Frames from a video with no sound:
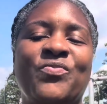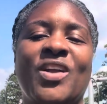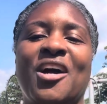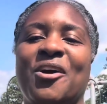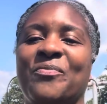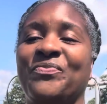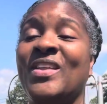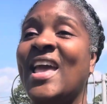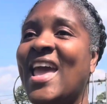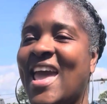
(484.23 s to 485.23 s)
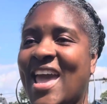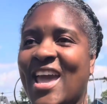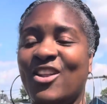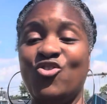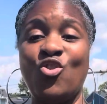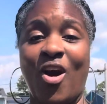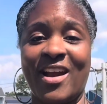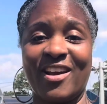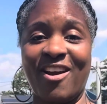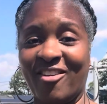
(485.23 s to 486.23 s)
and you are
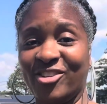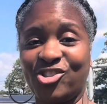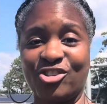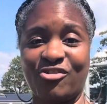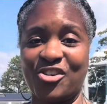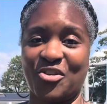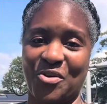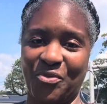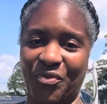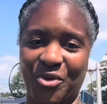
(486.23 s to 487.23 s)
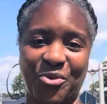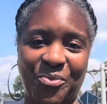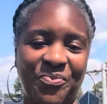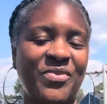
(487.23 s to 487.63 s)
encouraged to grow your own food.